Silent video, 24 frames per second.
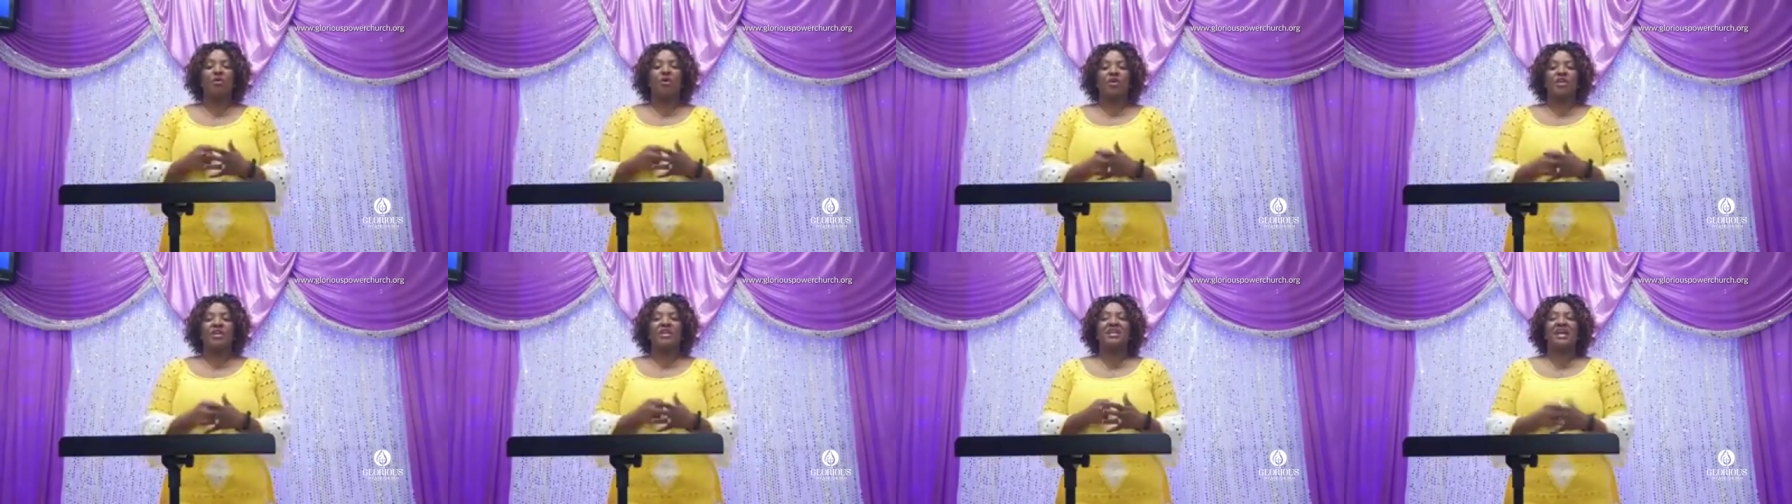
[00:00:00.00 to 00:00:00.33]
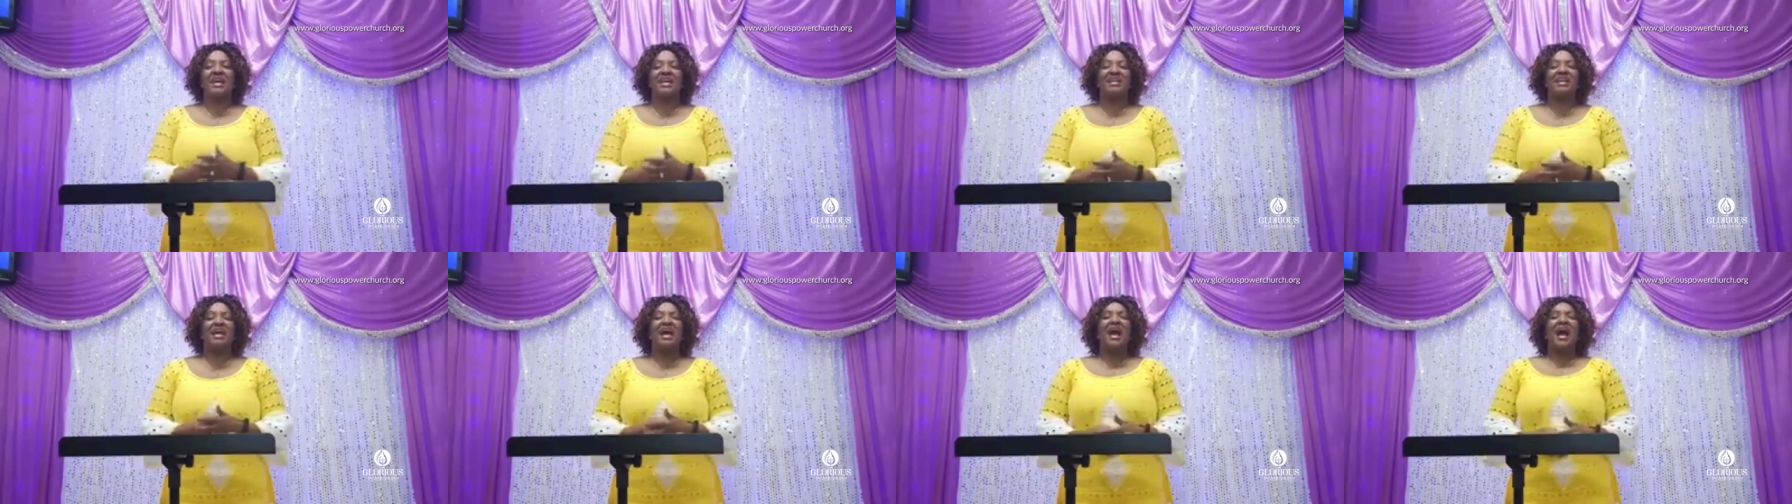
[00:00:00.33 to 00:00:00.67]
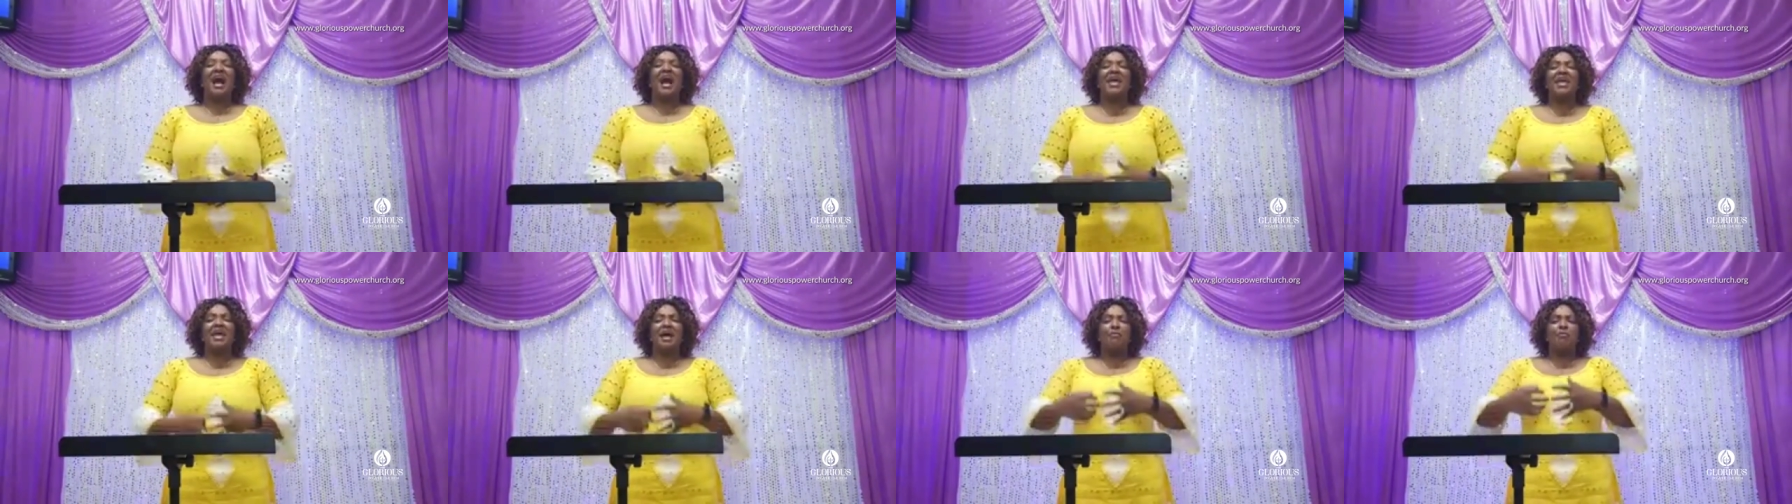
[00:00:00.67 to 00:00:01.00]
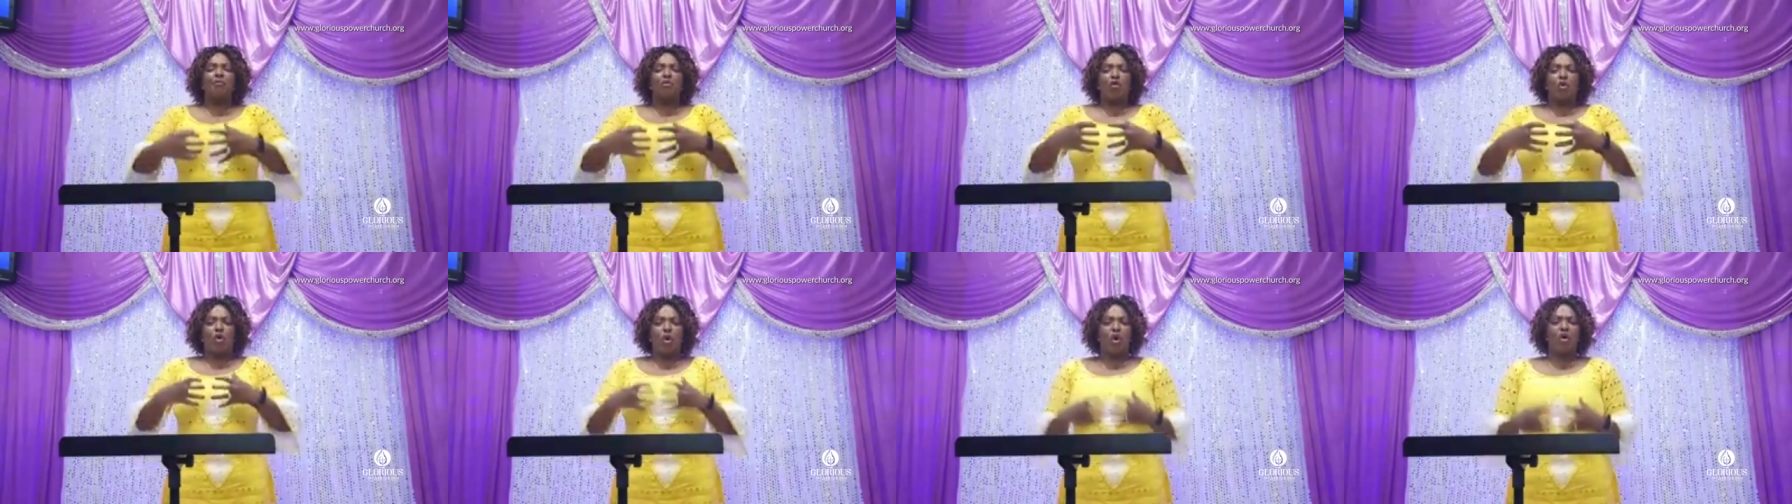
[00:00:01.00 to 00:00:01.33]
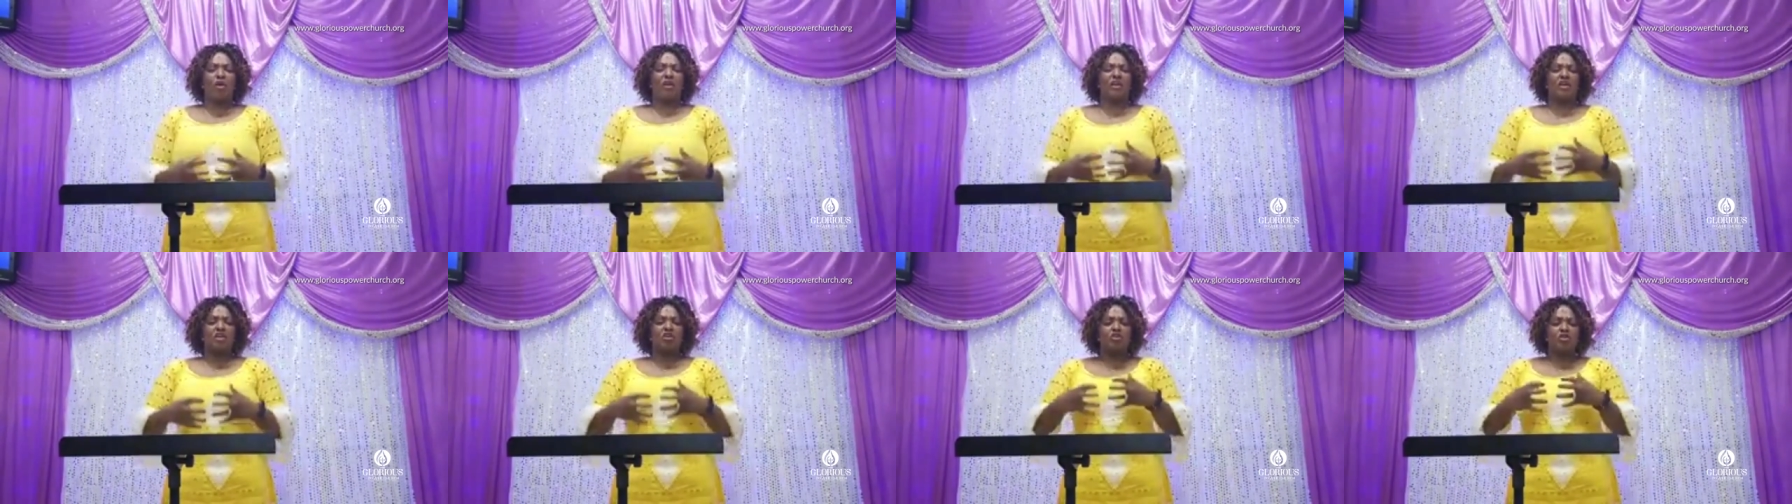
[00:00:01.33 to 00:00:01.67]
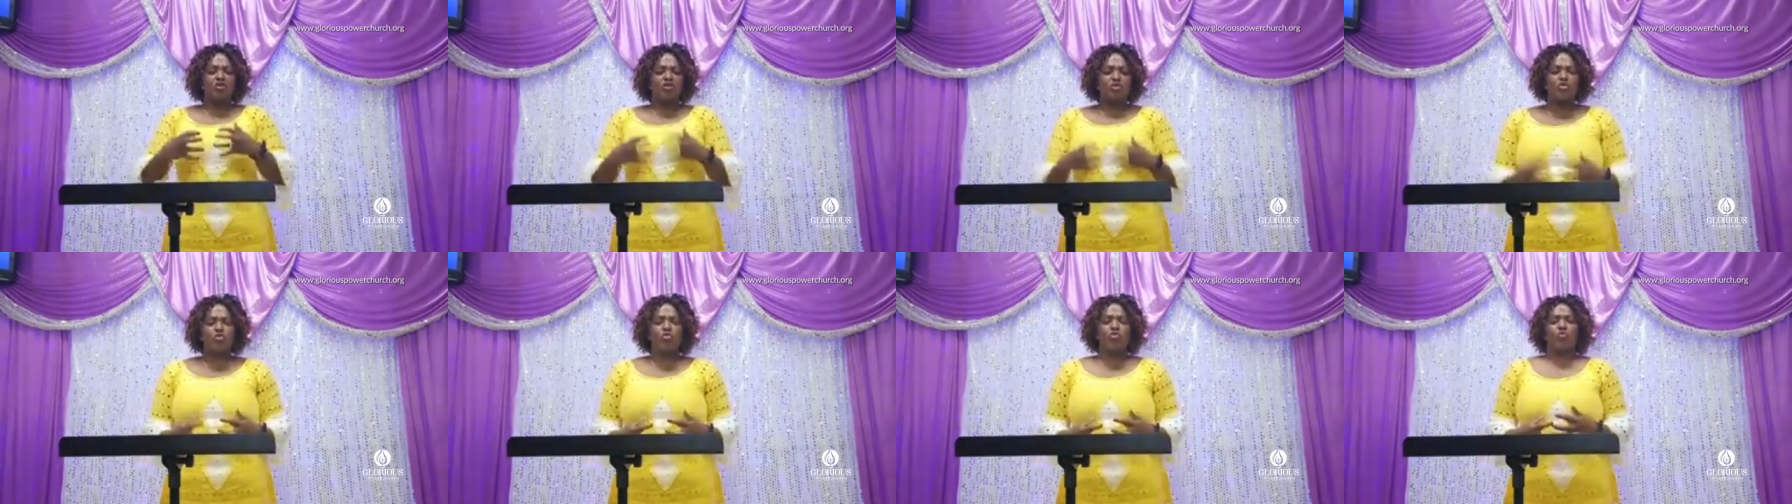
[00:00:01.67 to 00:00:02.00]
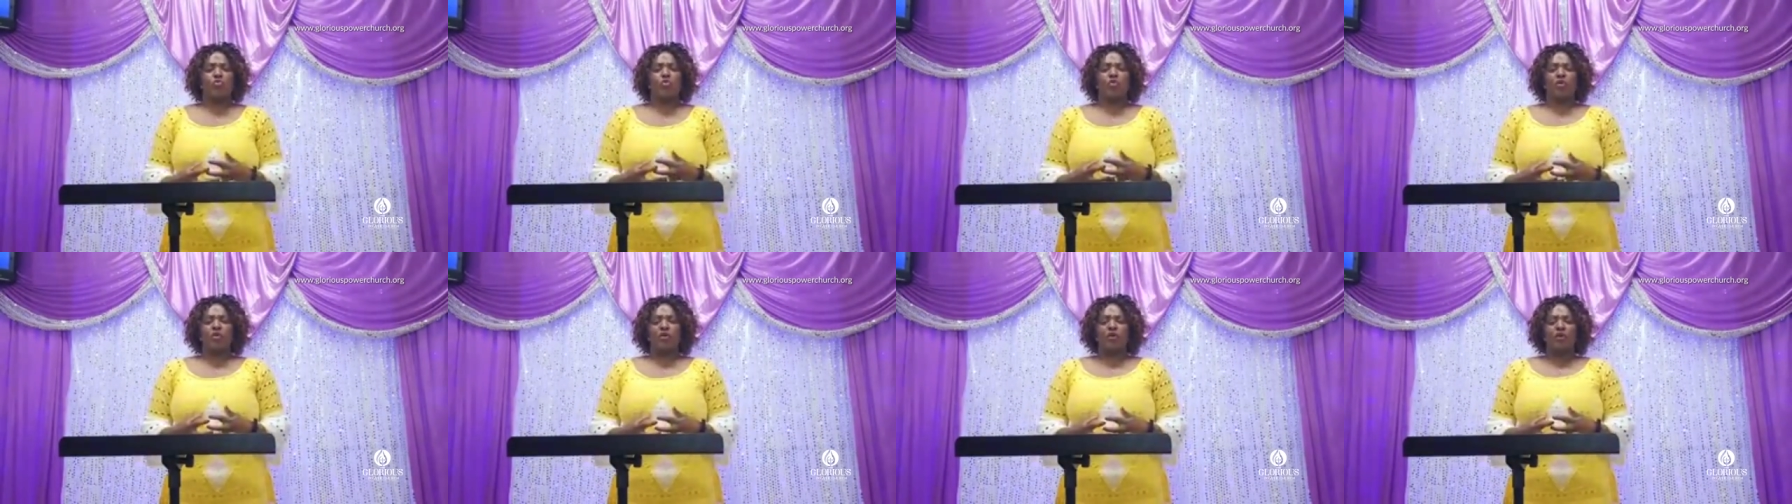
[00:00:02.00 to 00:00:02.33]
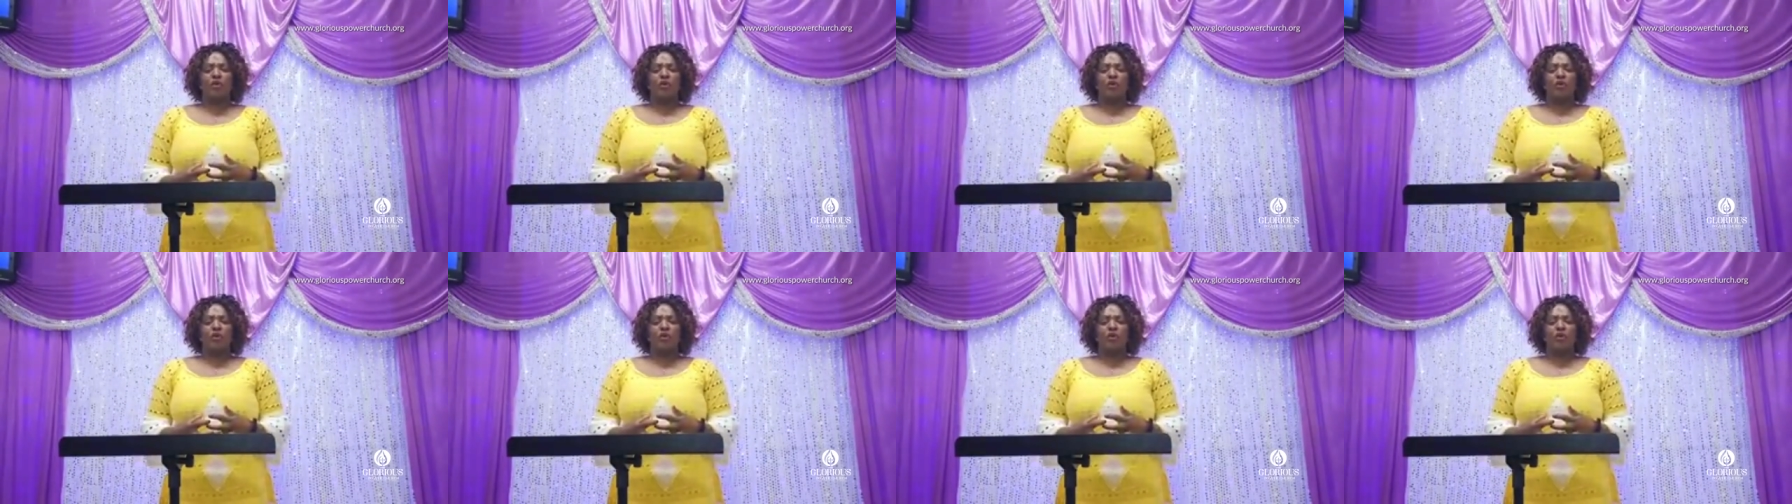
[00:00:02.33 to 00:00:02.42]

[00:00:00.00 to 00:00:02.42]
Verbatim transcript: online, I am calling you